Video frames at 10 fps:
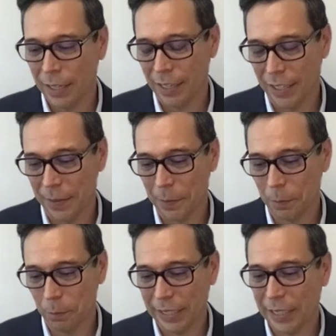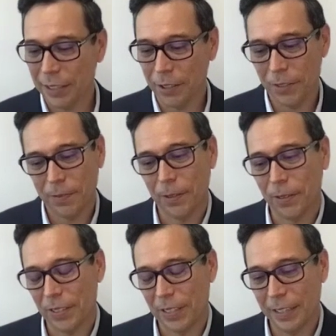uh, bringing those
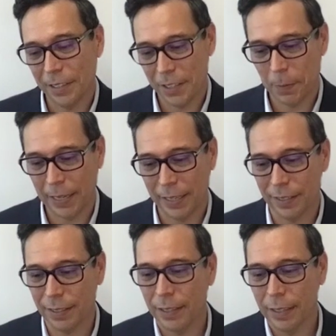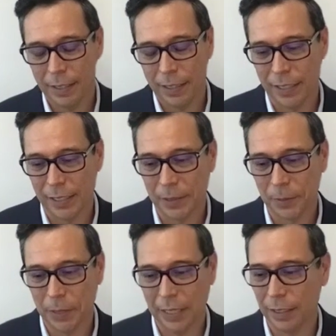folks into space.
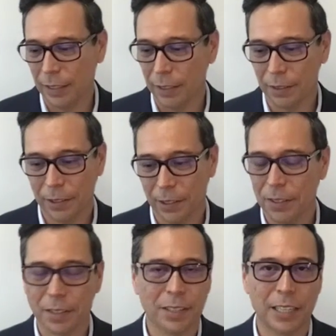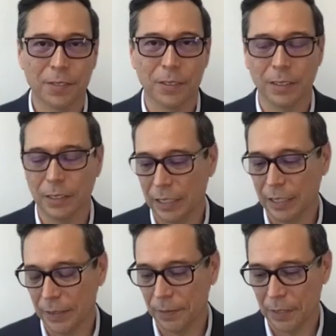Um, and you know they're all successful
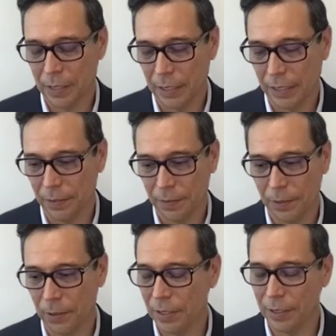um, uh, folks